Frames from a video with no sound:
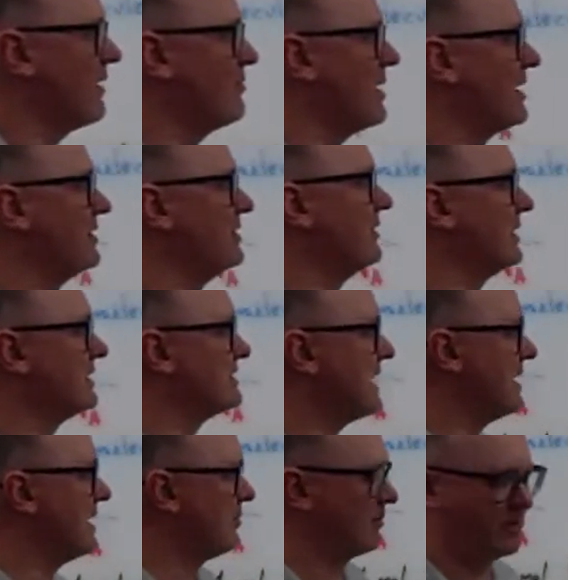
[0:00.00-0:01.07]
do an
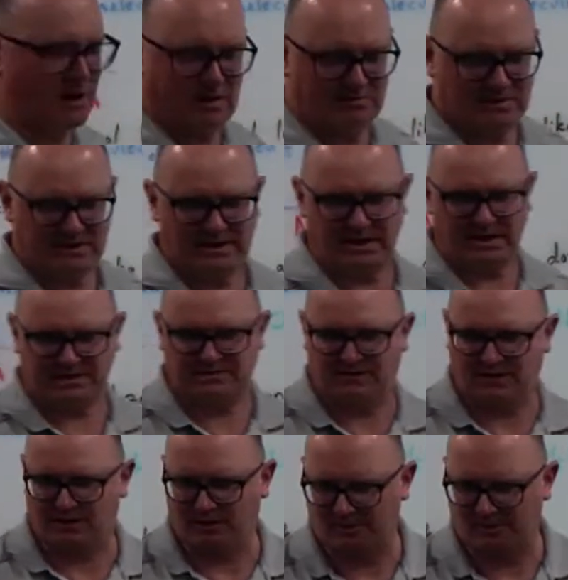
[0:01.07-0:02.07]
example problem in the next video.